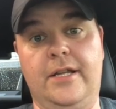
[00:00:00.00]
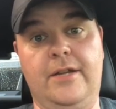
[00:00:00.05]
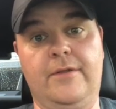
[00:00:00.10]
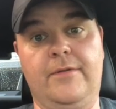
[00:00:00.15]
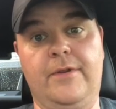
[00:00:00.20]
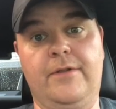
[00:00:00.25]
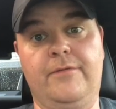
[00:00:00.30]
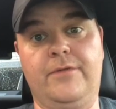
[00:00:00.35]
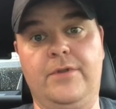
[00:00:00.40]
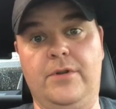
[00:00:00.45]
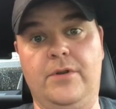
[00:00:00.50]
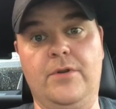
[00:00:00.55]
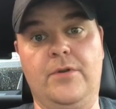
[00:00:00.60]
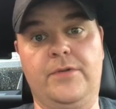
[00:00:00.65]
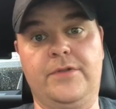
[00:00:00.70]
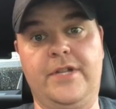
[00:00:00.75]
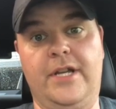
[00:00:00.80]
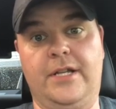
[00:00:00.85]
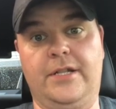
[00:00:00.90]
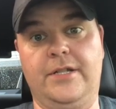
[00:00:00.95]
even if you
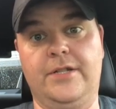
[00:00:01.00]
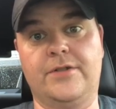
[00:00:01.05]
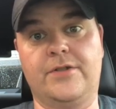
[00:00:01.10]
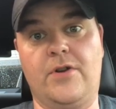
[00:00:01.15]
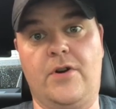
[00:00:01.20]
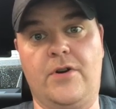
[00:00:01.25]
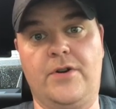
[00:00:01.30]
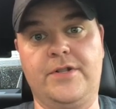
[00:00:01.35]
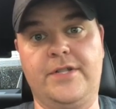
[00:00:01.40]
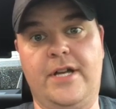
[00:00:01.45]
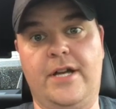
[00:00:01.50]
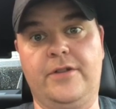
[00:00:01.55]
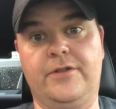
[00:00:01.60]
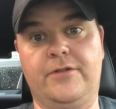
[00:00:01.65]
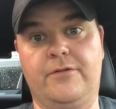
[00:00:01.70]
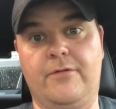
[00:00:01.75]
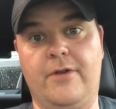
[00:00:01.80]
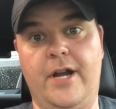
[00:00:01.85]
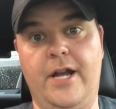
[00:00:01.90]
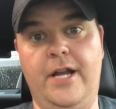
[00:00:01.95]
don't take these cars out
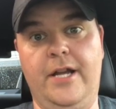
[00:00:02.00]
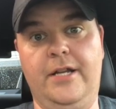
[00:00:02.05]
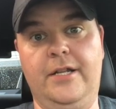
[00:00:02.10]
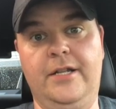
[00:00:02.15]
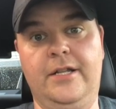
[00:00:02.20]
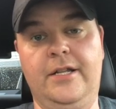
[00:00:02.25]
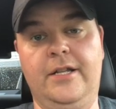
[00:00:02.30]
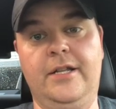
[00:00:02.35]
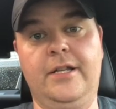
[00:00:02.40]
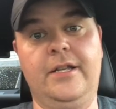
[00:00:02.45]
in the rain,